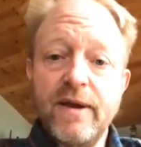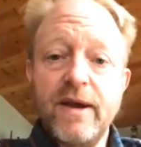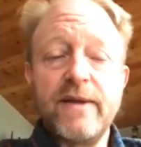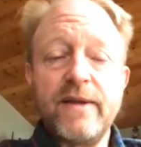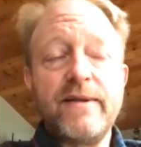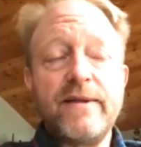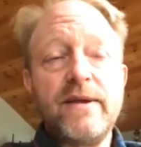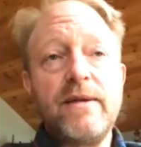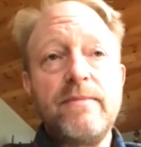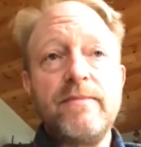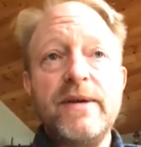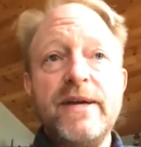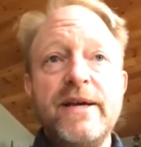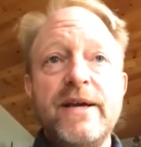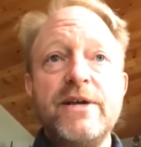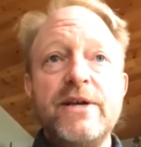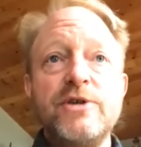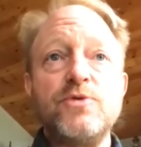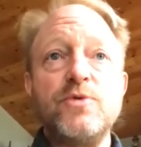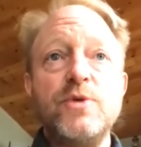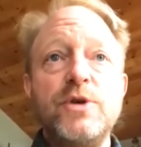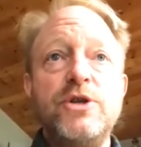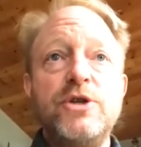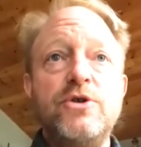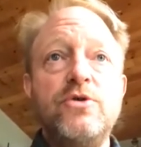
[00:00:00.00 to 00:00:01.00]
And then
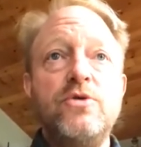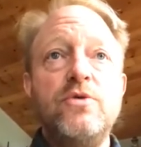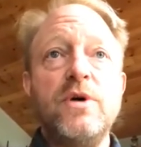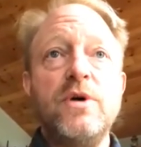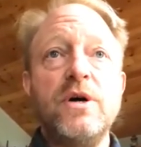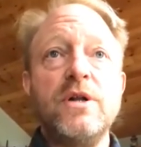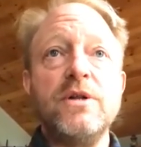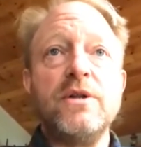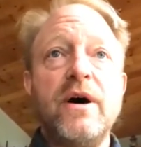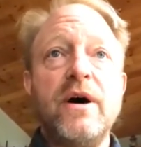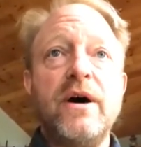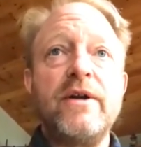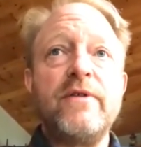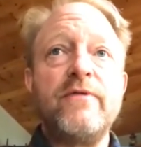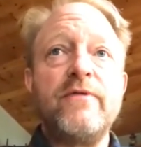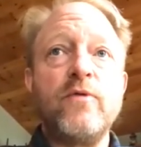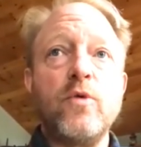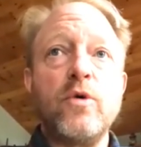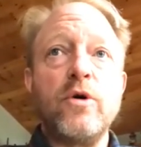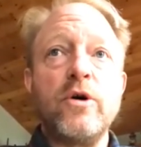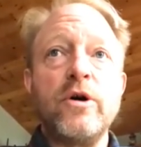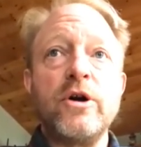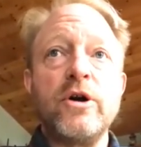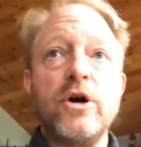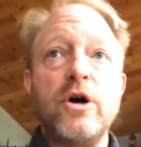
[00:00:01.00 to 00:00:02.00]
because we do a lot of
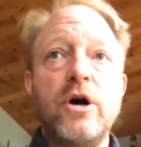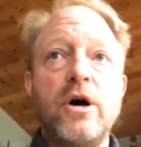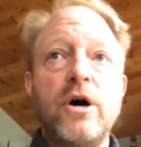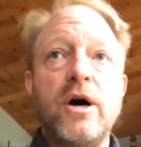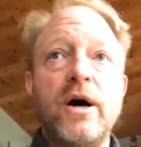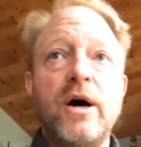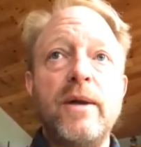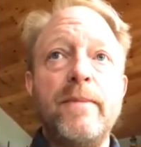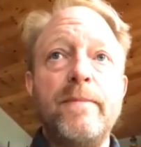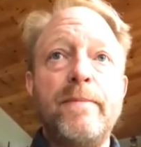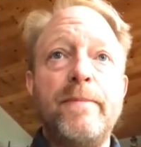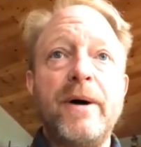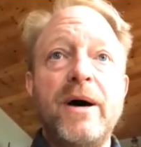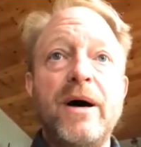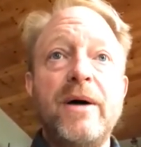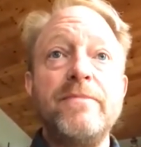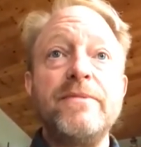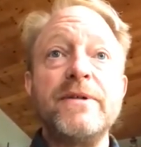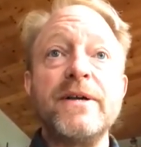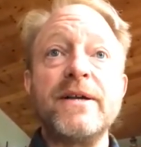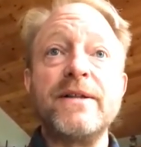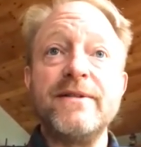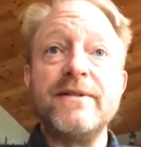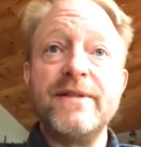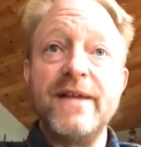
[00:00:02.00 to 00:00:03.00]
work on
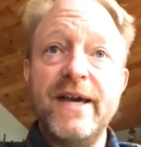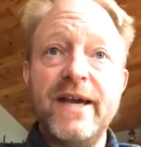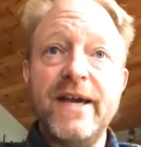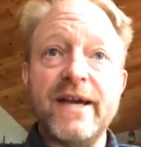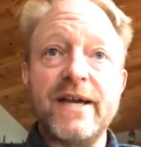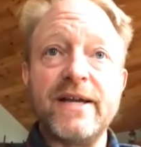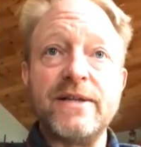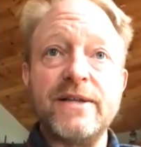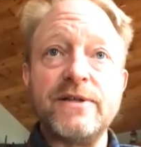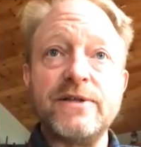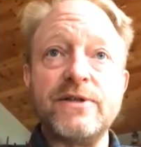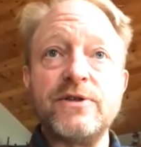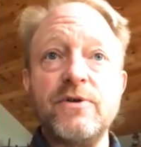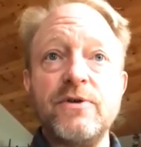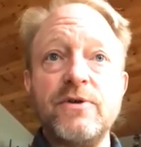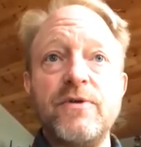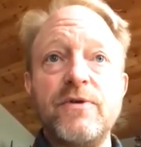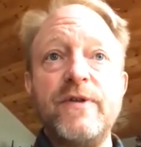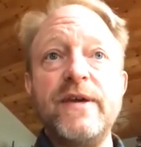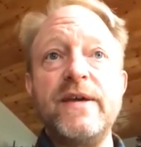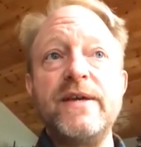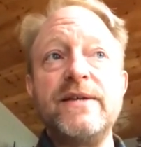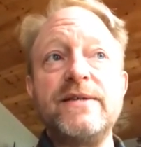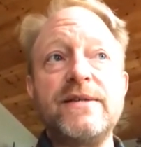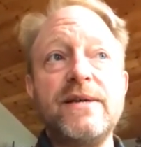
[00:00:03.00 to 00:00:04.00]
public lands, so
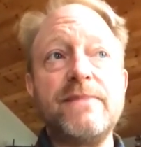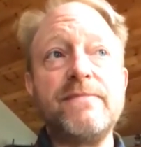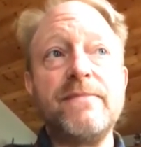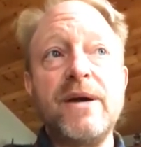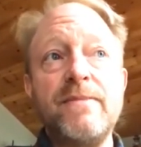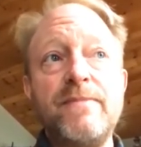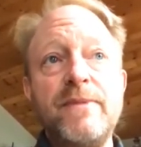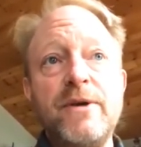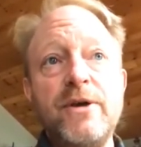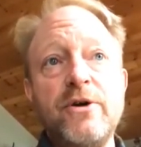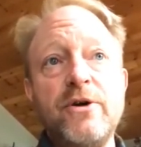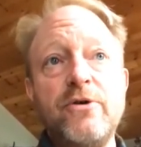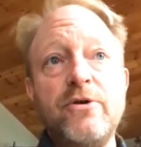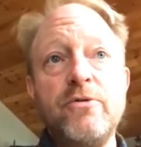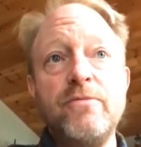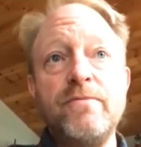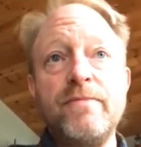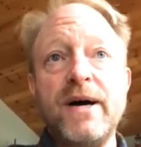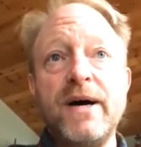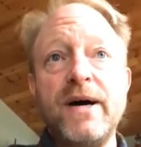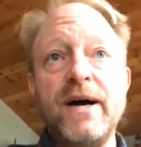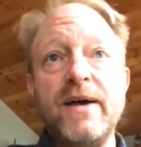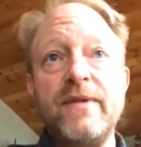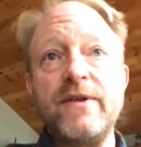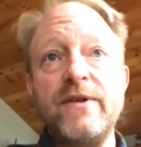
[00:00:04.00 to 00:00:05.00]
things that might be owned
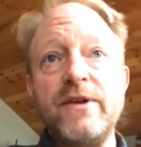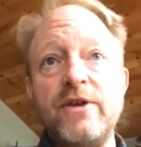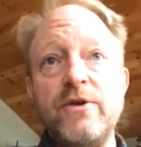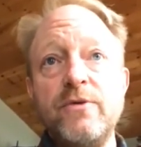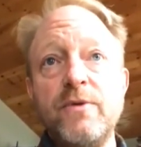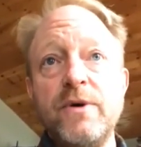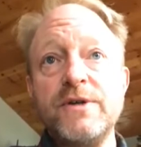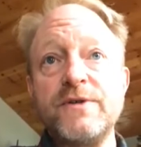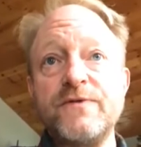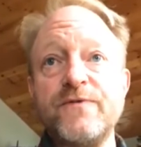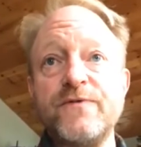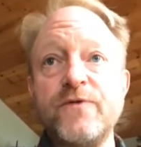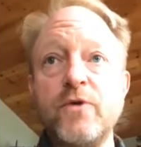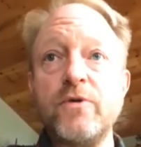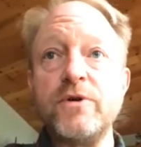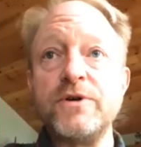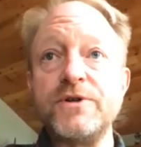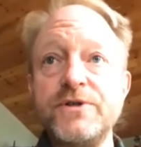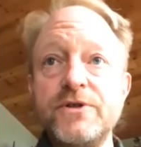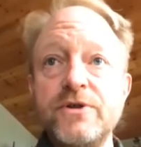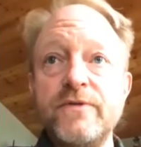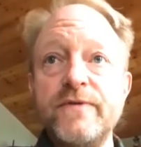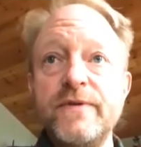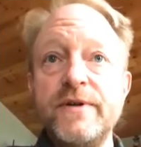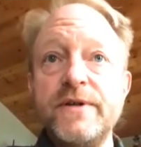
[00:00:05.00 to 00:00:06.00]
by the U.S. Forest
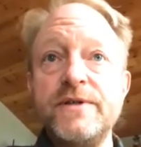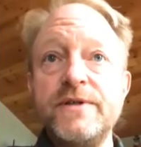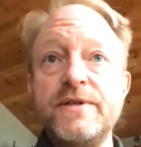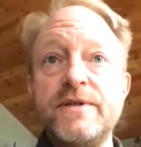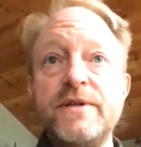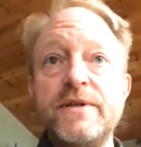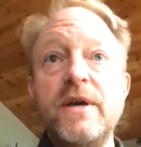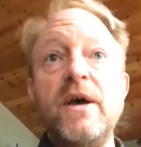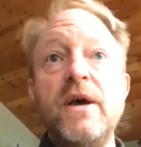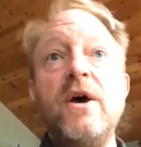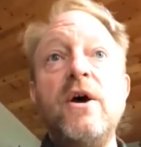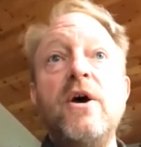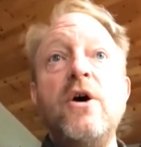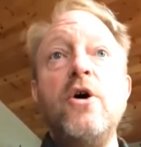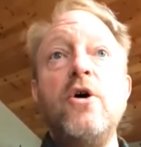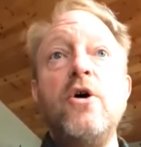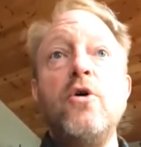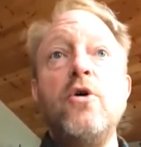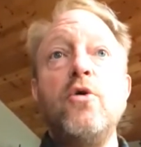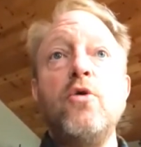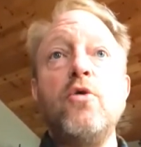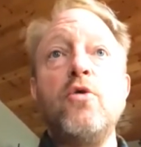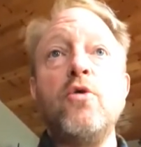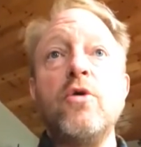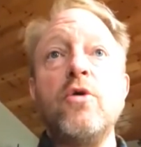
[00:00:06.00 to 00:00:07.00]
Service
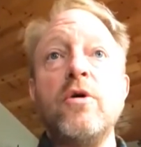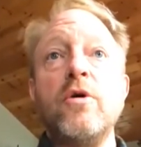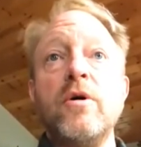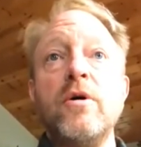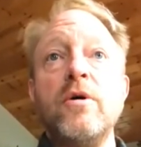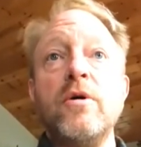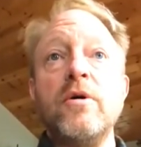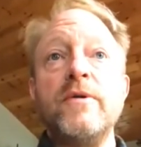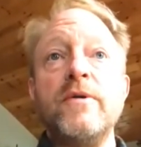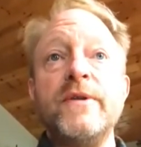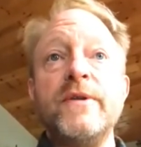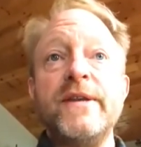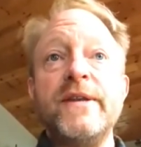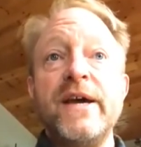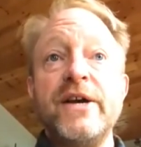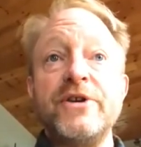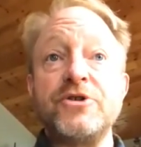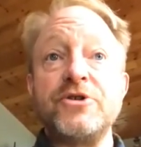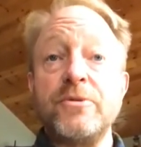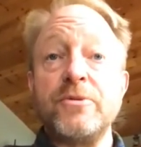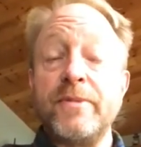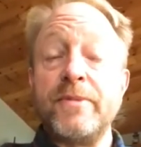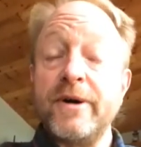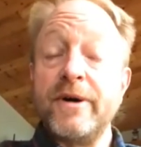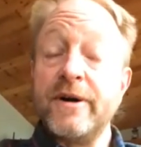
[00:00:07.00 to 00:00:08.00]
or the
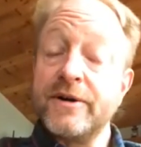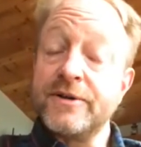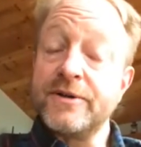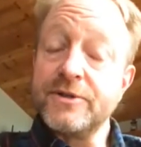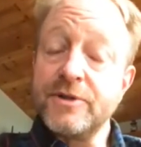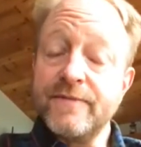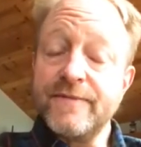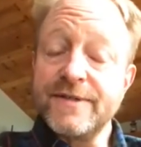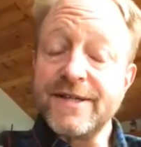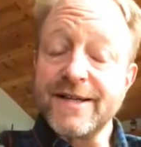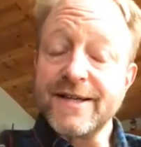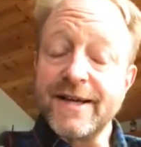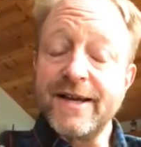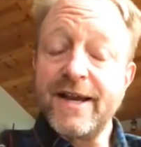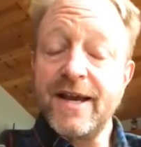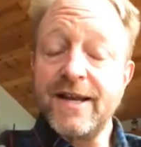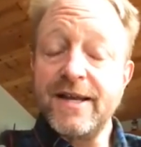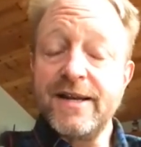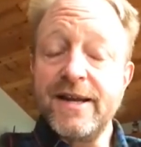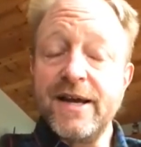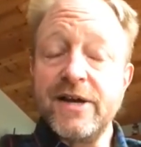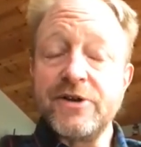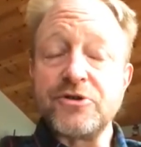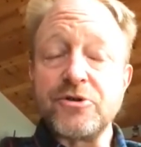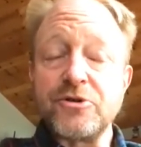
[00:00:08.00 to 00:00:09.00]
National Park Service, like
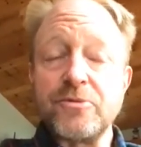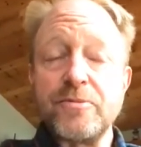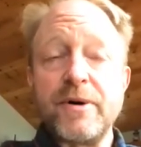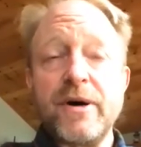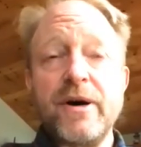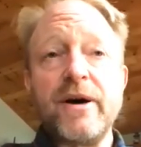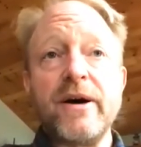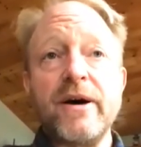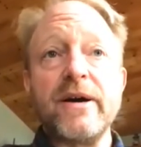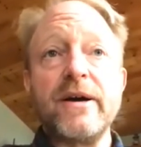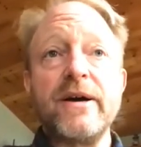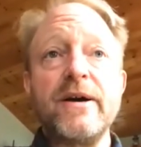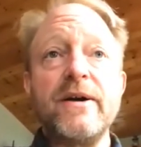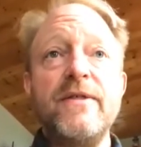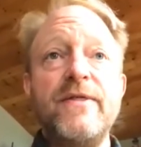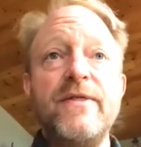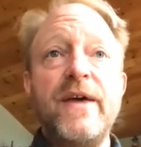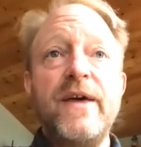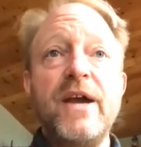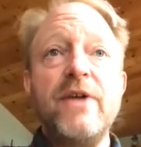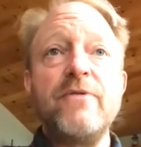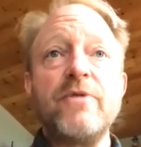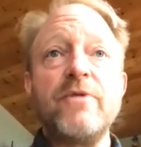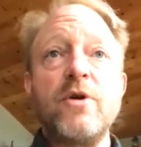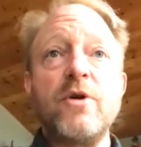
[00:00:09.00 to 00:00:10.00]
Acadia National Park,
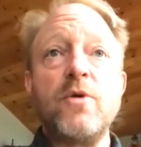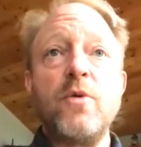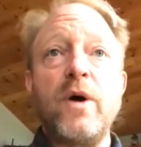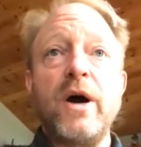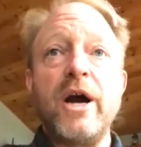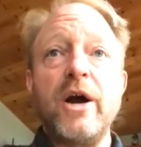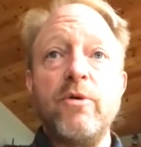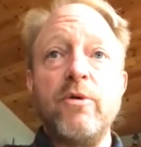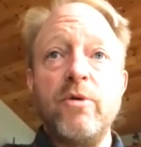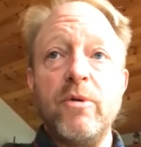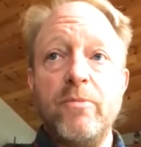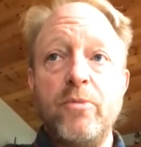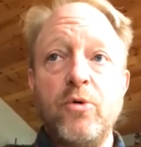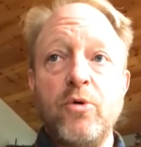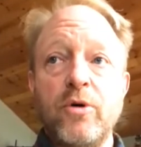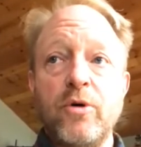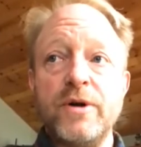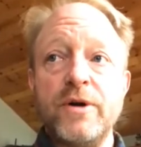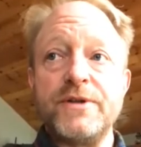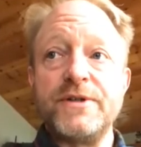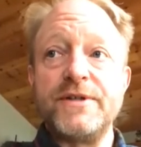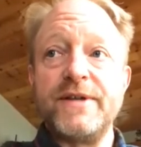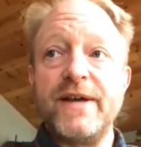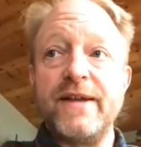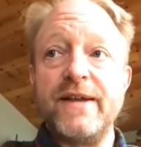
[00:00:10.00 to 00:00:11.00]
they require
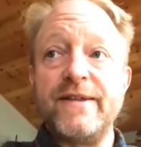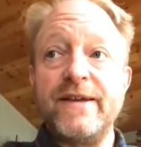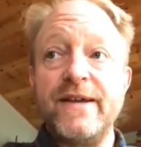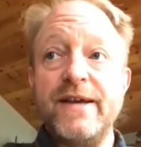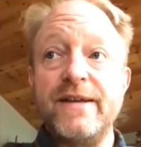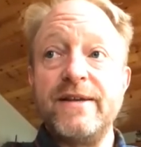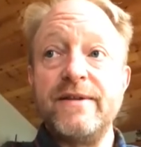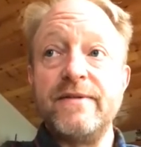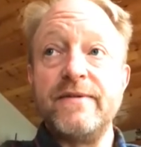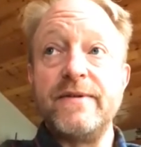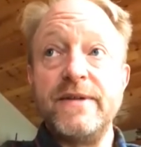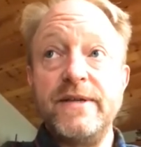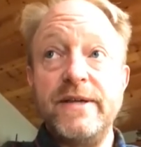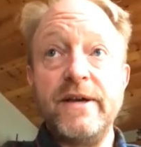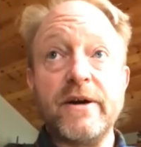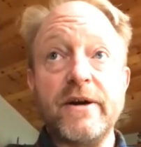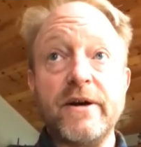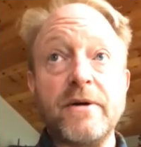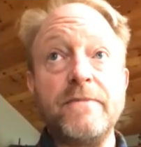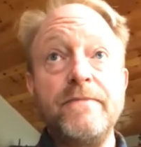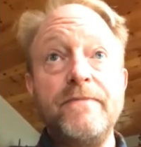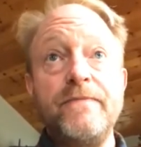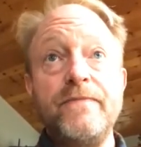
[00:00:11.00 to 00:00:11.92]
reports at the end of the year